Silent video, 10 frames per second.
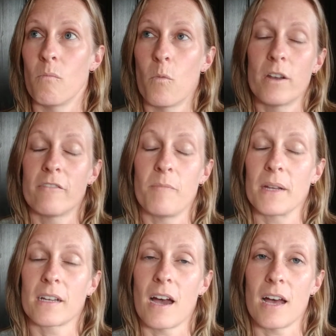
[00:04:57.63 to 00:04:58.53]
wouldn't have
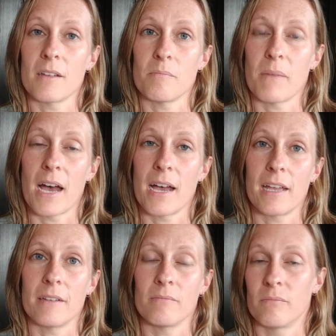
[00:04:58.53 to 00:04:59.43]
been caught
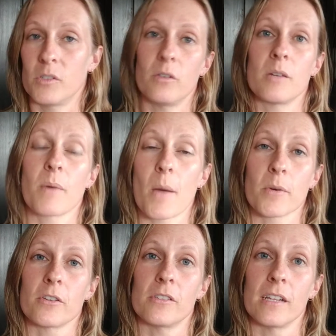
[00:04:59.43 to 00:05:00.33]
by doing
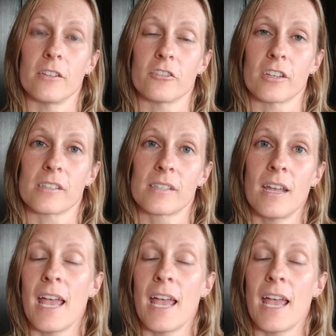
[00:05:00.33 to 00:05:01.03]
proper due diligence.